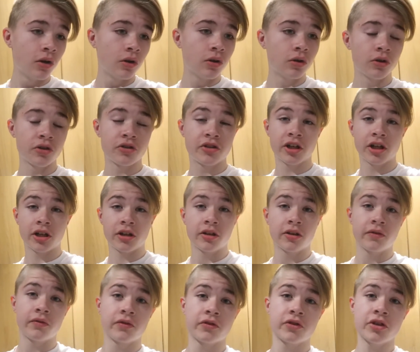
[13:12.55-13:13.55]
order
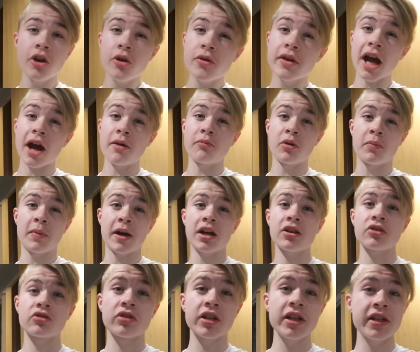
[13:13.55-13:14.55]
2 camera
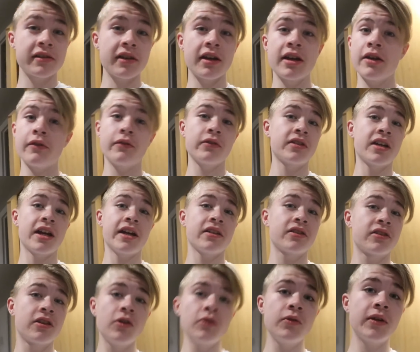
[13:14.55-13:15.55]
batteries and it take
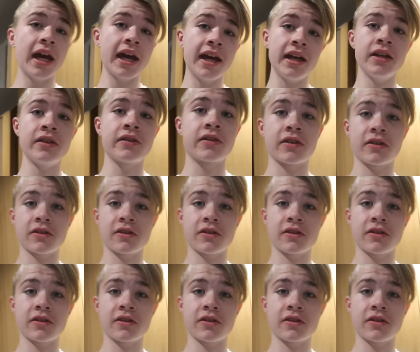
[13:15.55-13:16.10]
2 days.